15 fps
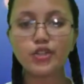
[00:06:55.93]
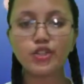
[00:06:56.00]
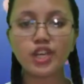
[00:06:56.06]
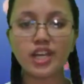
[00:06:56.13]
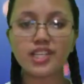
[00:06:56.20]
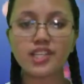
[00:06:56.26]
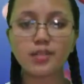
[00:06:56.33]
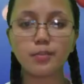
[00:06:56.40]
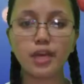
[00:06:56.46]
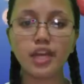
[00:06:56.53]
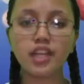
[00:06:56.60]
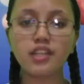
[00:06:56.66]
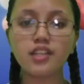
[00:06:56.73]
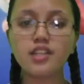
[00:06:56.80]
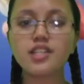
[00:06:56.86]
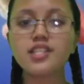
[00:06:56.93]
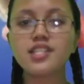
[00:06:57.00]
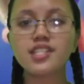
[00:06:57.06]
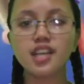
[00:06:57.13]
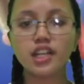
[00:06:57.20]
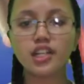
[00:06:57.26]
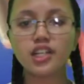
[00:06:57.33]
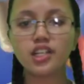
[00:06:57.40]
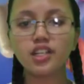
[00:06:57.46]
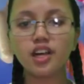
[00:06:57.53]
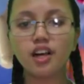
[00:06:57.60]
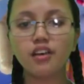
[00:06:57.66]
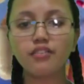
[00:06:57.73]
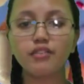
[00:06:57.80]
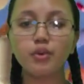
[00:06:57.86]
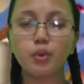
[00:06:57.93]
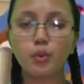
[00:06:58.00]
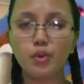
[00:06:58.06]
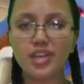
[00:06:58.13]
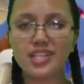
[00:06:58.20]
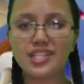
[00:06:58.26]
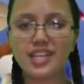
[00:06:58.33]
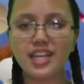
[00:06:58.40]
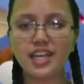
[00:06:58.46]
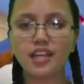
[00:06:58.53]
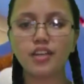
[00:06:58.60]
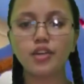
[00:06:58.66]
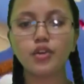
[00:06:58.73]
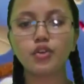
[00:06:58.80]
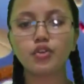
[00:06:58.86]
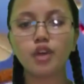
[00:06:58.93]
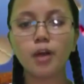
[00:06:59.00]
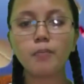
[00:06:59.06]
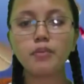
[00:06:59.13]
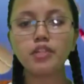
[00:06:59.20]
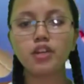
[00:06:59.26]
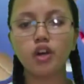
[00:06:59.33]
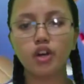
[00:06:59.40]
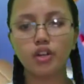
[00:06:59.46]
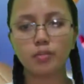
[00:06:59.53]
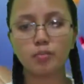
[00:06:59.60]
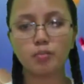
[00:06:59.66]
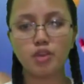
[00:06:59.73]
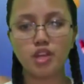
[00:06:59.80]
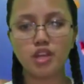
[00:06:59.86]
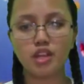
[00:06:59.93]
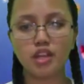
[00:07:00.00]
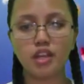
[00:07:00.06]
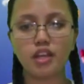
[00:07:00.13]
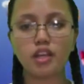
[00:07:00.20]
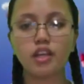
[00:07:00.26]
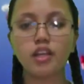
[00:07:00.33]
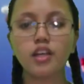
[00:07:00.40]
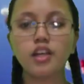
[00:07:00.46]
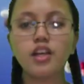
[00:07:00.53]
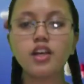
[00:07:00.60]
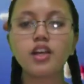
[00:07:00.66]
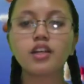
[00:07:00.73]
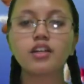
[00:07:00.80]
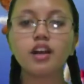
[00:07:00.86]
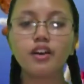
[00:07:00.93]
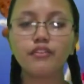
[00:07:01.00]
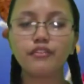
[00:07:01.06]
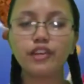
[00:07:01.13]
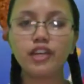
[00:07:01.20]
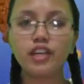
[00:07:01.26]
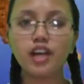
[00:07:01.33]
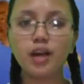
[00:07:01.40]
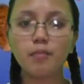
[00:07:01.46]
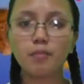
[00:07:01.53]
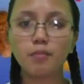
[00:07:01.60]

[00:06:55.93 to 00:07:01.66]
chest pain, sudden cough, wheezing, rapid heart breathing, coughing up